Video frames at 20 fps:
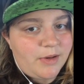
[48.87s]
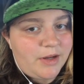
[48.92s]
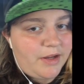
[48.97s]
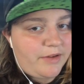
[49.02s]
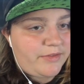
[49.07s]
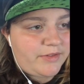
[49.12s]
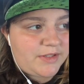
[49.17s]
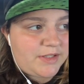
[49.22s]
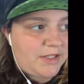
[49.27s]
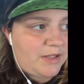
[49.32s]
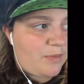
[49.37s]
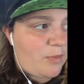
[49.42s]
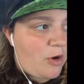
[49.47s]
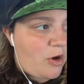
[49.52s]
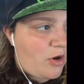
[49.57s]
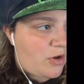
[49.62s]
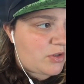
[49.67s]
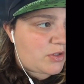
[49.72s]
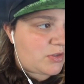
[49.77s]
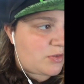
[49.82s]
I haven't seen them
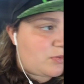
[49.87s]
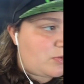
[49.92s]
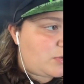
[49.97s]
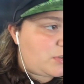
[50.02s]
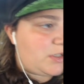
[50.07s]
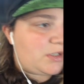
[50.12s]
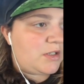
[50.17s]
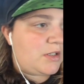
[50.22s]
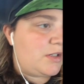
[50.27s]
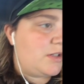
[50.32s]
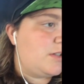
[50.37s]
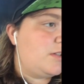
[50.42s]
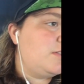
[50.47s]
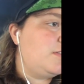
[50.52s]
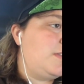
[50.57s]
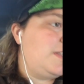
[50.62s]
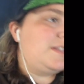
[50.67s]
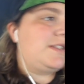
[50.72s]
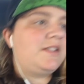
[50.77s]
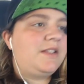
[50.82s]
all school year.
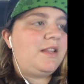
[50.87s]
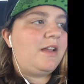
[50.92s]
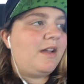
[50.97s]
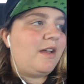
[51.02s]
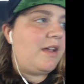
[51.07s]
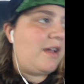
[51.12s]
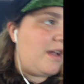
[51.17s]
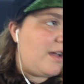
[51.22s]
That's a lie.